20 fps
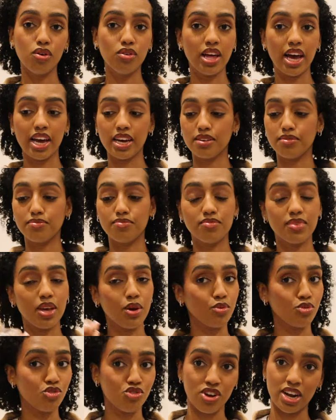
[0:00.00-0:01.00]
like it
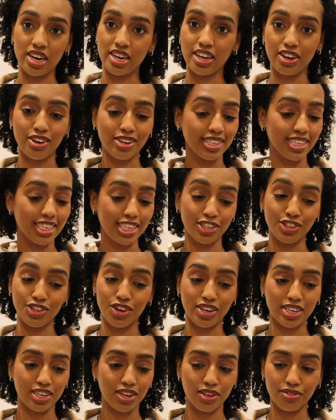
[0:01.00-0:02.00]
was trending on
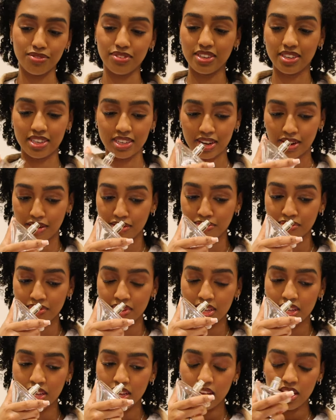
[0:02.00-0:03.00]
TikTok and all of this stuff.
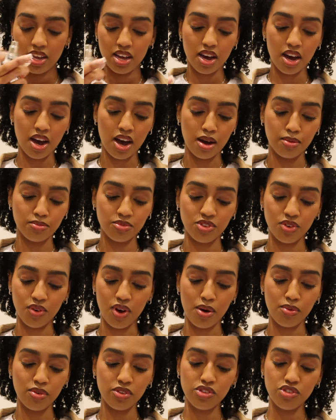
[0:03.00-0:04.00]
So
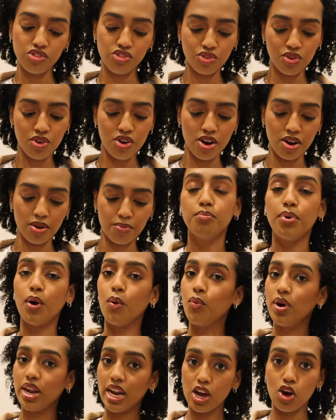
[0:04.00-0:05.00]
I wasn't sure.
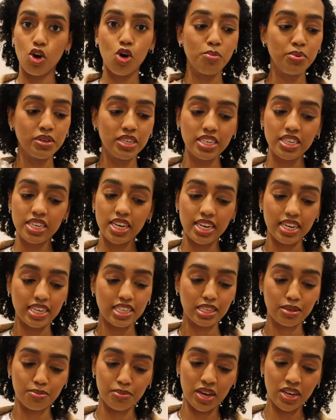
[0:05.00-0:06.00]
But when I opened it and I
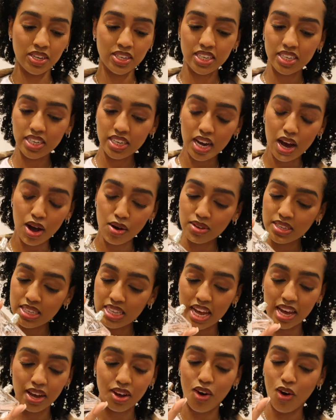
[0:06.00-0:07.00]
smelled it, I was
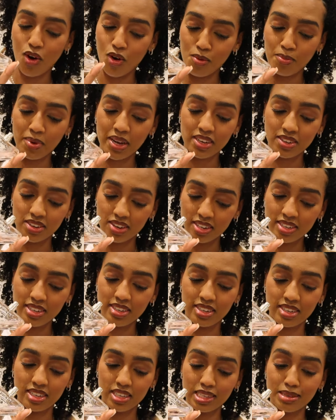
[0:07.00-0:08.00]
like, oh my
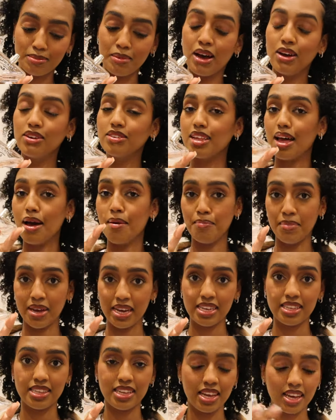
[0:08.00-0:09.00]
god, this smells
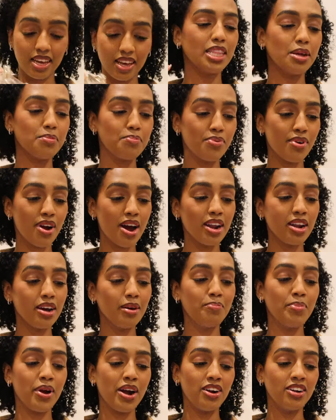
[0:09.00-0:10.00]
amazing. The
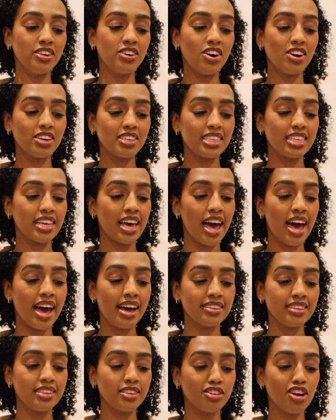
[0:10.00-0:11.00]
Prada Paradox
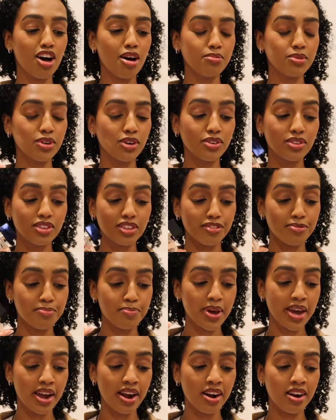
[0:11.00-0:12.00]
has top notes of
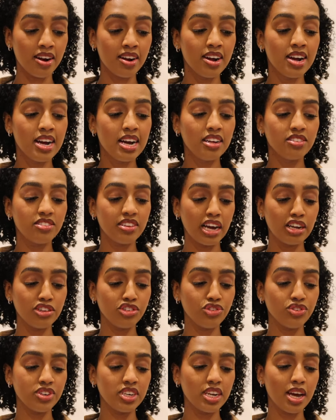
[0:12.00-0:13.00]
pear,
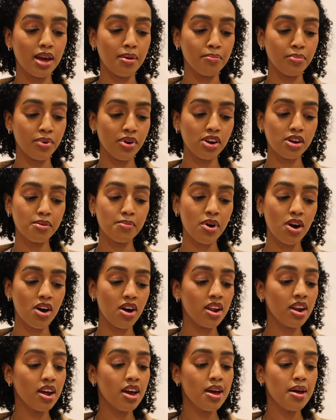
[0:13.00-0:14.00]
tangerine, and
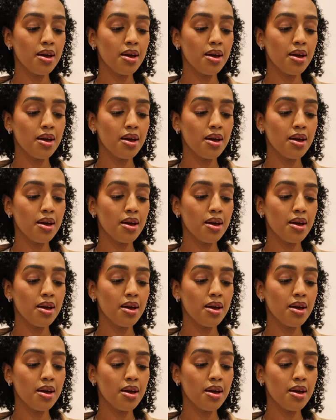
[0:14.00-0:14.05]
bergamot,